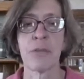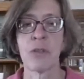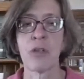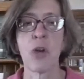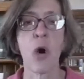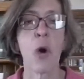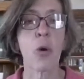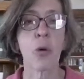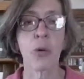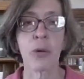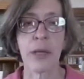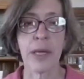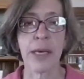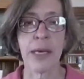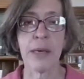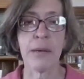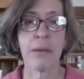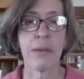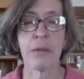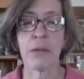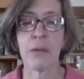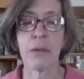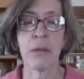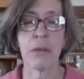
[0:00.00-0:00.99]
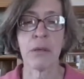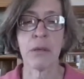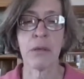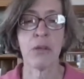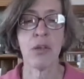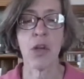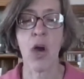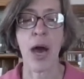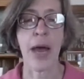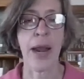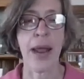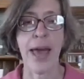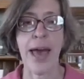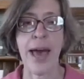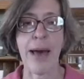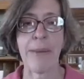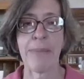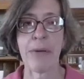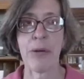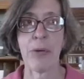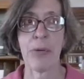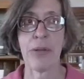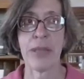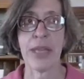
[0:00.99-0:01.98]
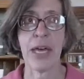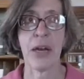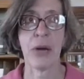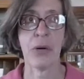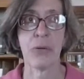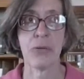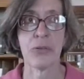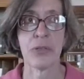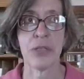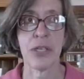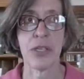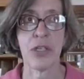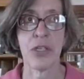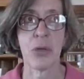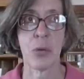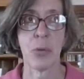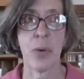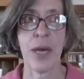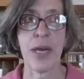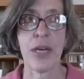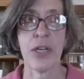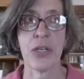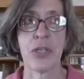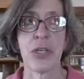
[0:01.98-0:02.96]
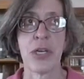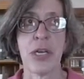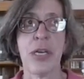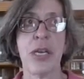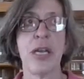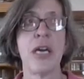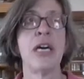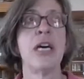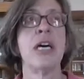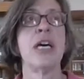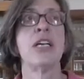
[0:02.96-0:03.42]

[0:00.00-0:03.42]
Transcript: totally not happy with that whole situation.